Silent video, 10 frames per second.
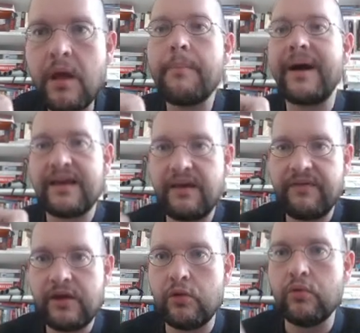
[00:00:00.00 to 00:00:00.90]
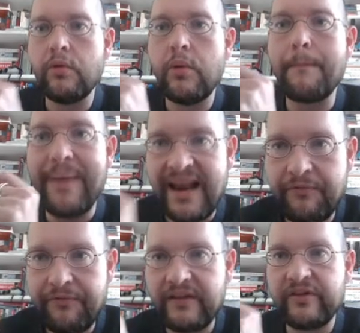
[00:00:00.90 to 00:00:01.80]
by giving you
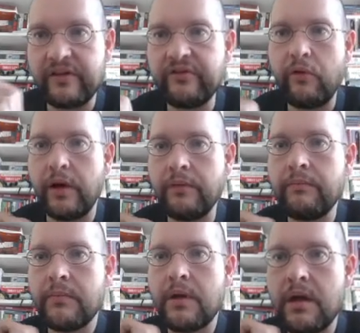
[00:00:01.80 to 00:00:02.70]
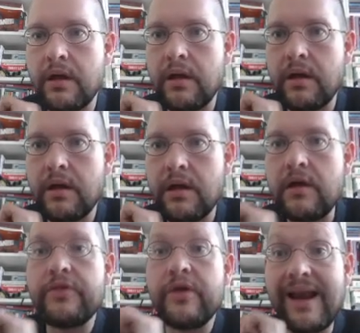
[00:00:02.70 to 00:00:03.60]
benefits and so on,
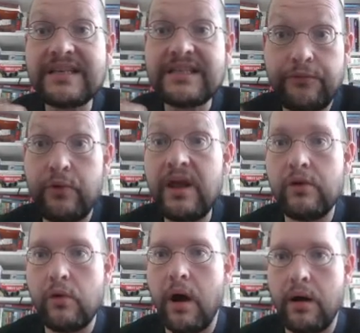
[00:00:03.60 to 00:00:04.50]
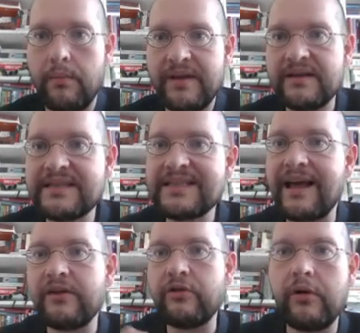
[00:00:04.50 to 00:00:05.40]
the less free you are. Because it's
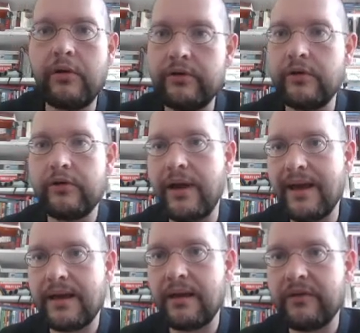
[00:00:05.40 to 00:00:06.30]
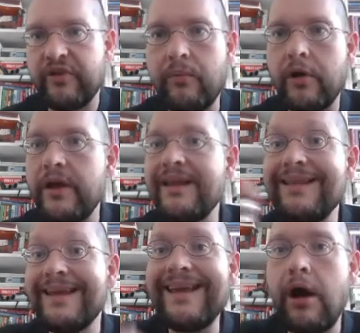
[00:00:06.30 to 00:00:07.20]
like, you're like
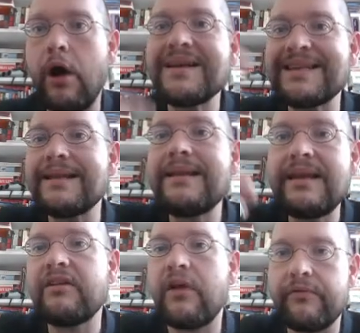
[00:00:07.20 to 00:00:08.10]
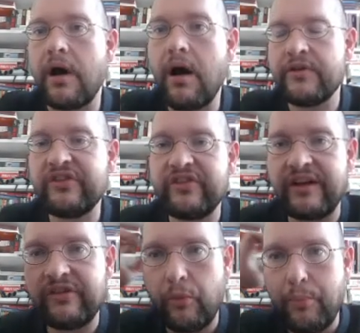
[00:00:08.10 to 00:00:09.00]
someone always in need of the
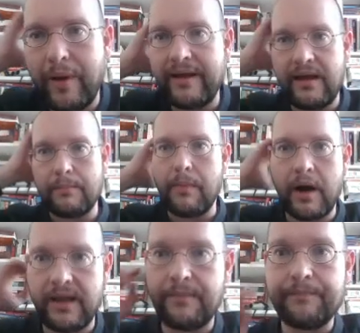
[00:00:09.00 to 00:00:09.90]
state supplying money.